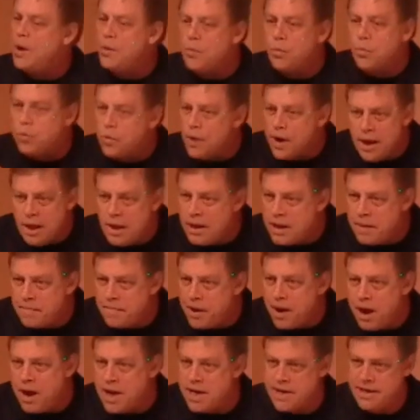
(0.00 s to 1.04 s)
We really
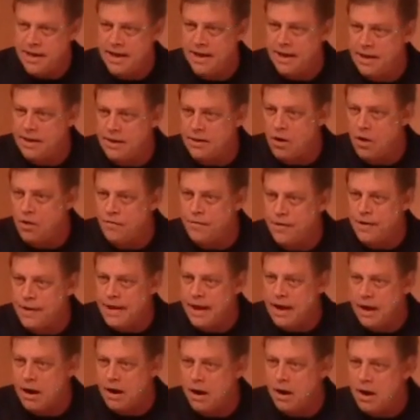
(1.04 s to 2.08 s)
bonded over
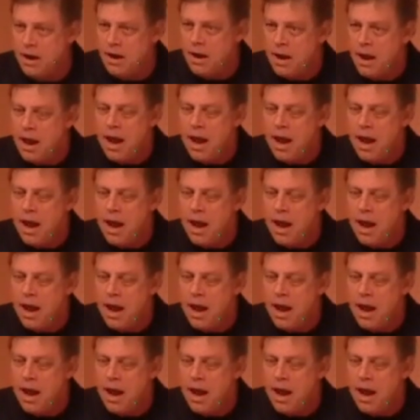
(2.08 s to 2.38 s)
there.